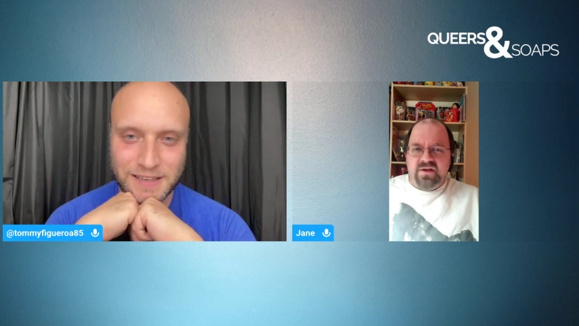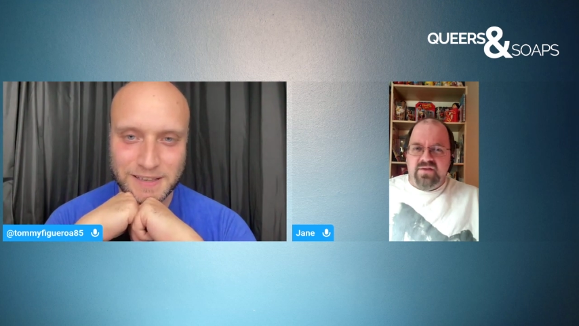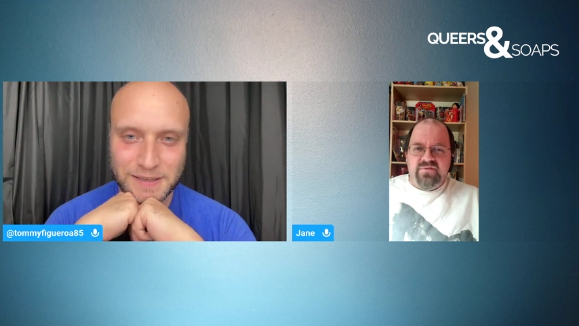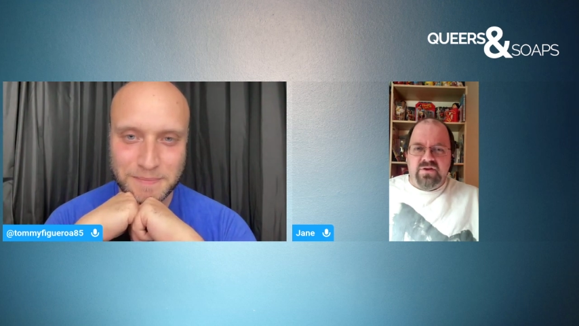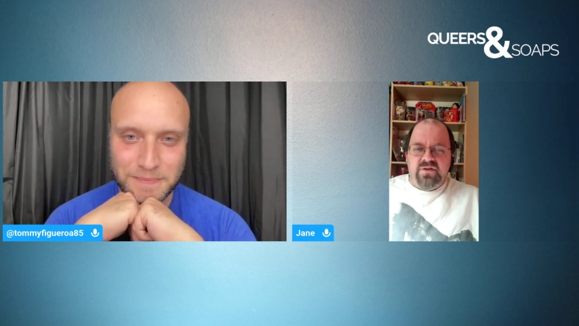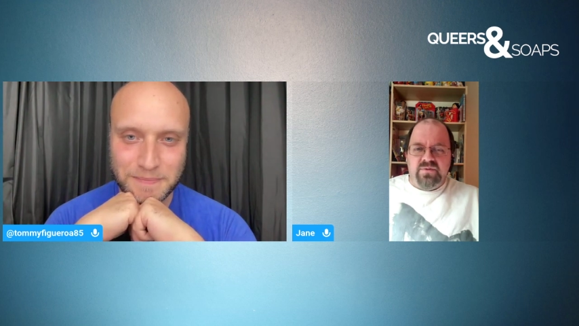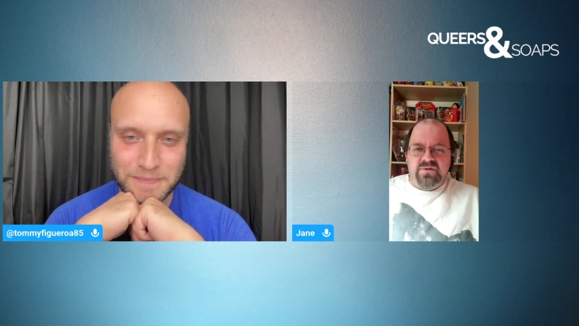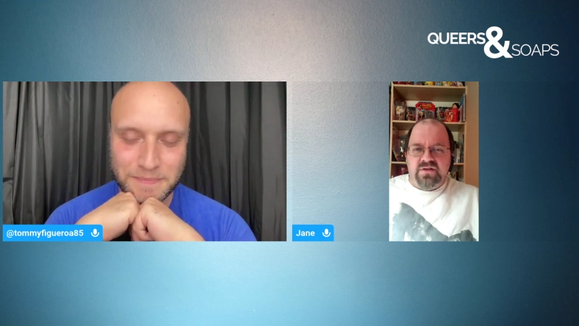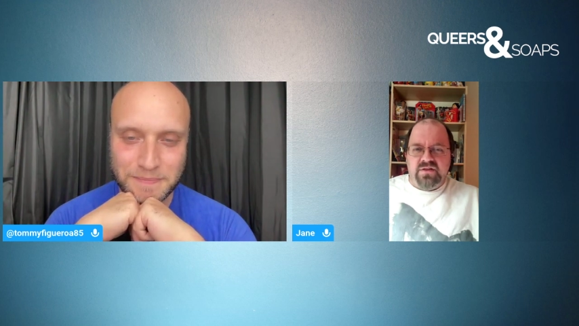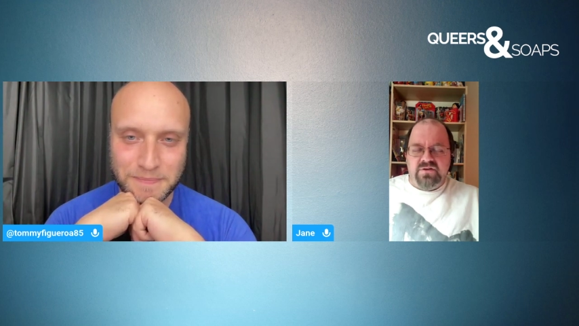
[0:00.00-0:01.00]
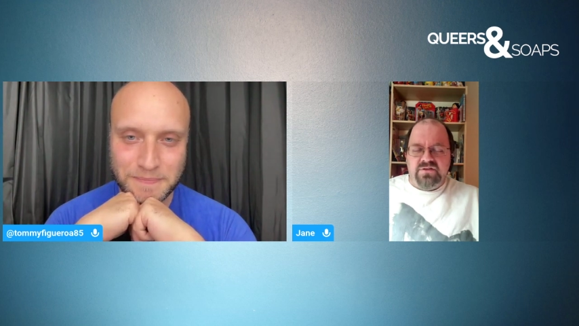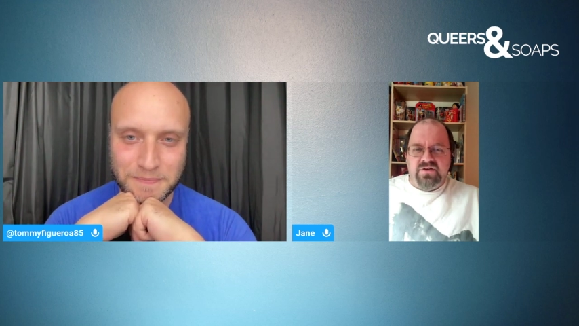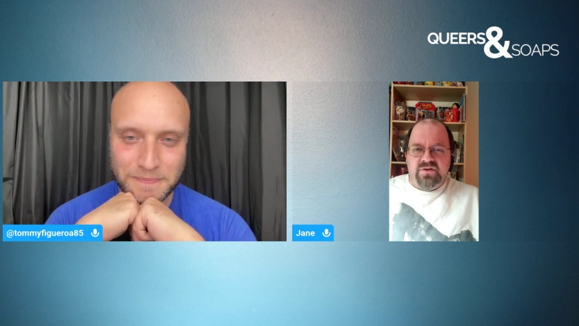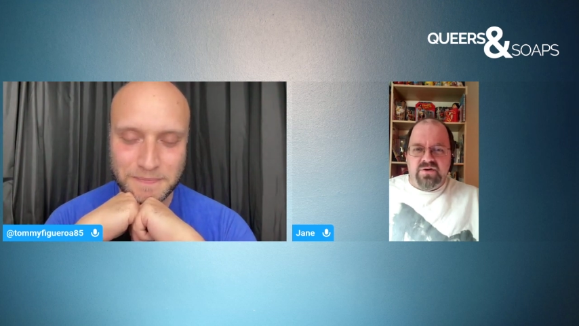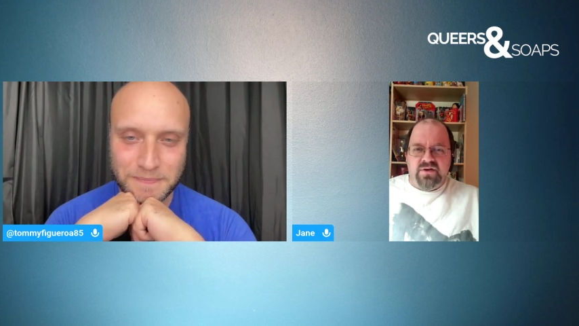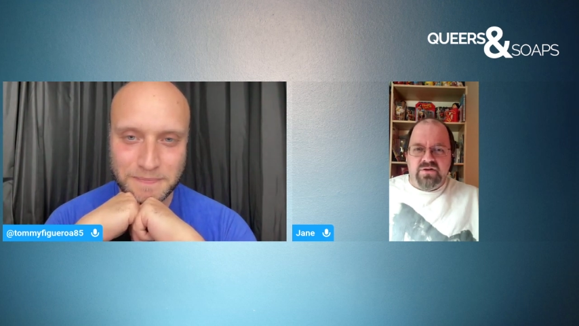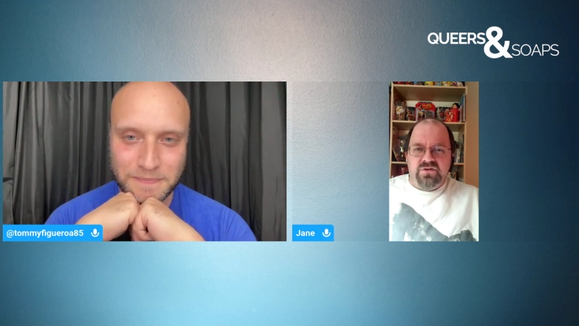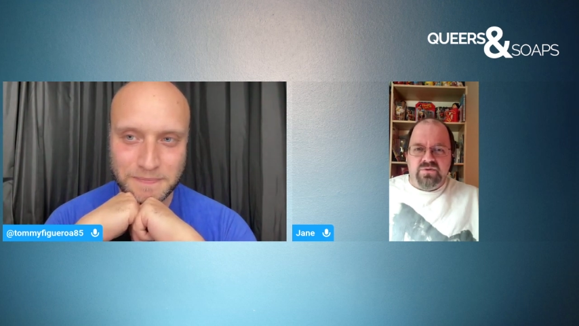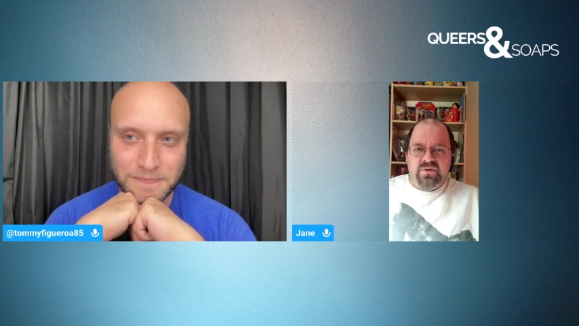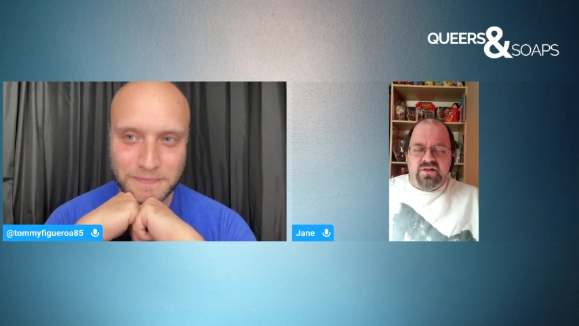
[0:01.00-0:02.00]
Speaker 1: I didn't even know there was another serial
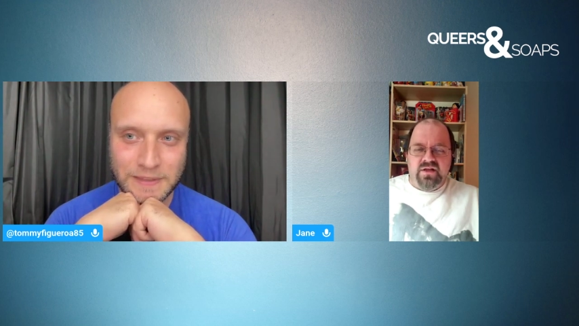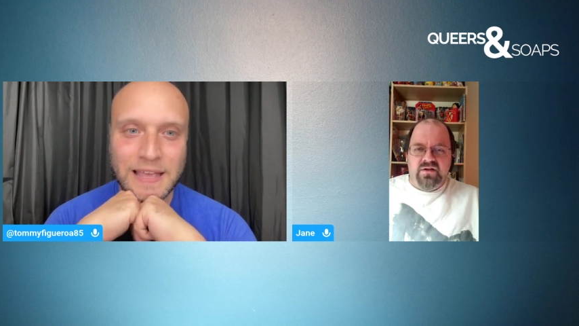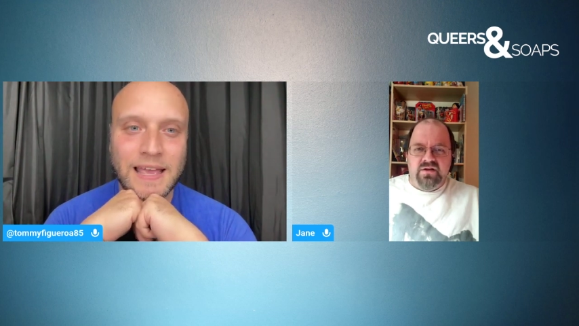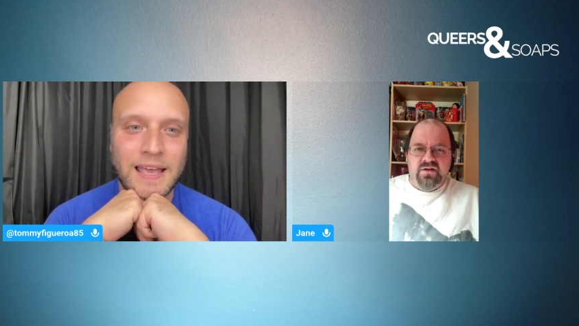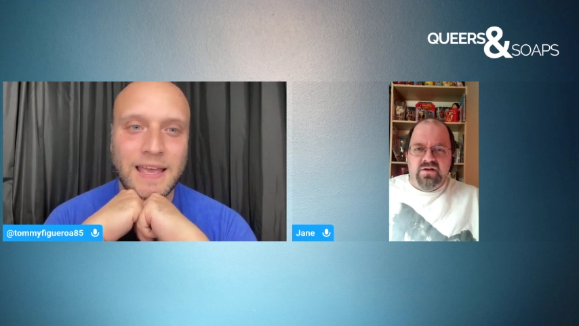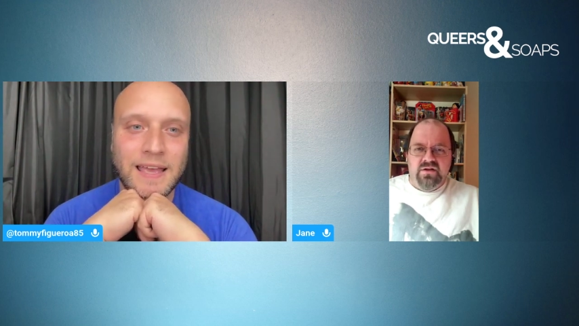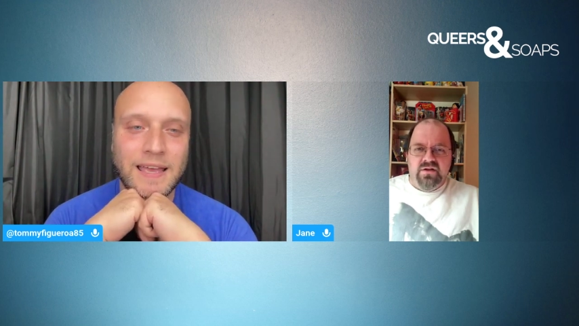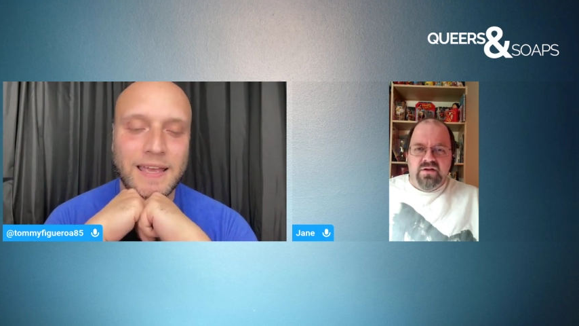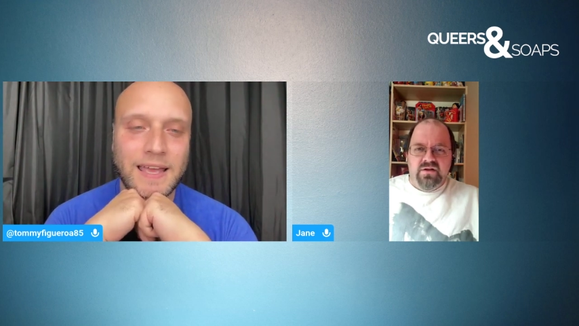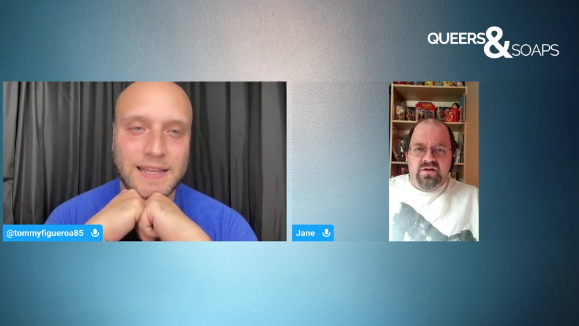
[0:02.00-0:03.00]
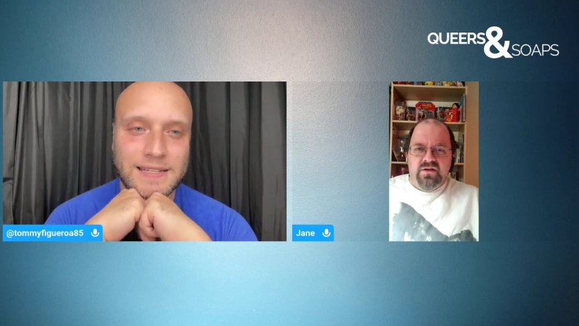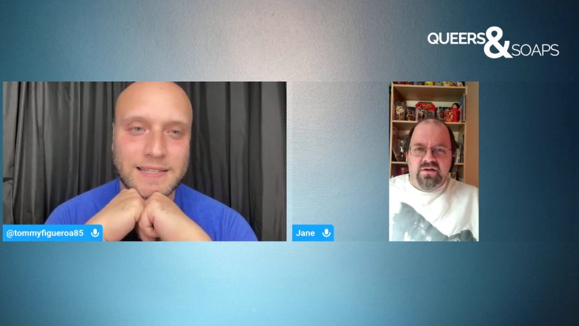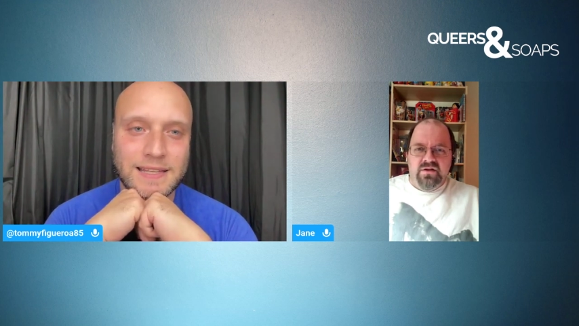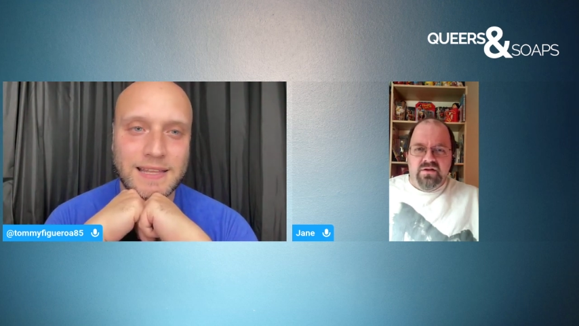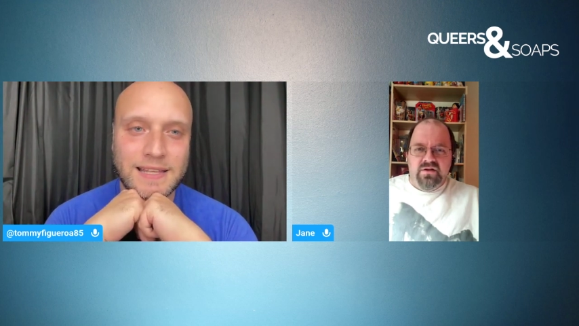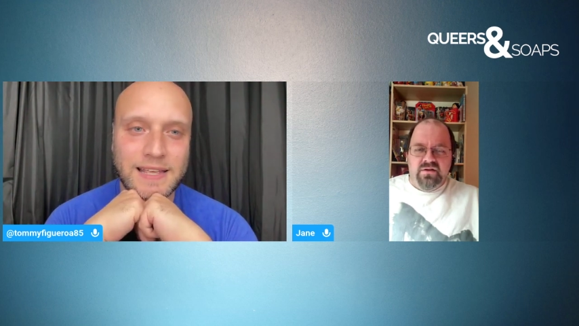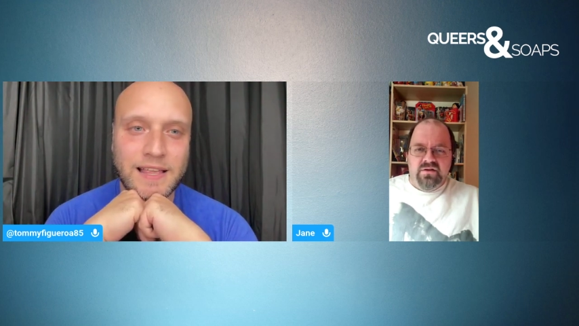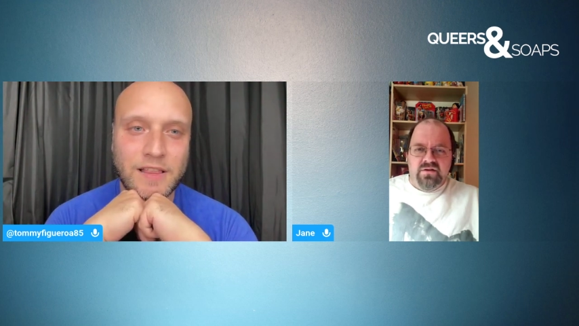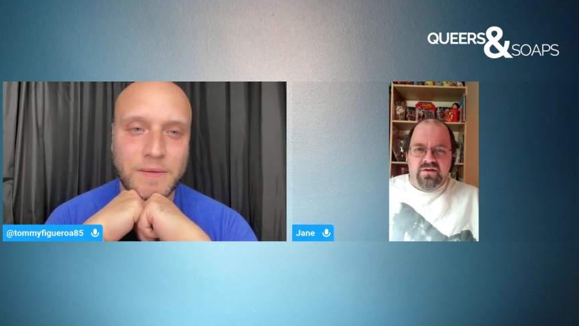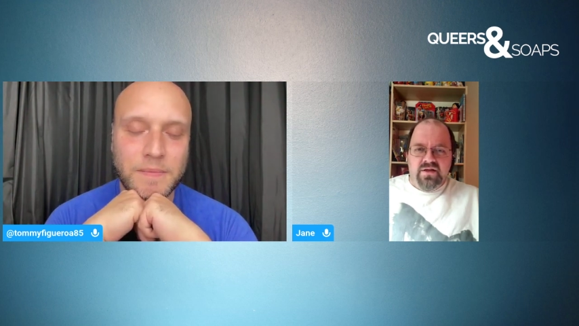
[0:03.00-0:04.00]
killer storyline.
Speaker 2: Yes, the
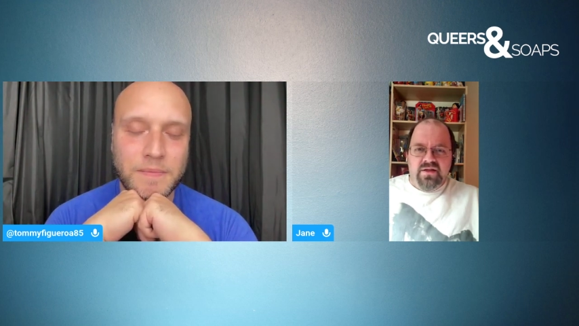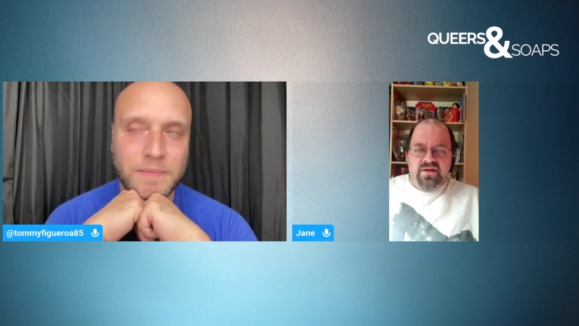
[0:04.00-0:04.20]
Salem.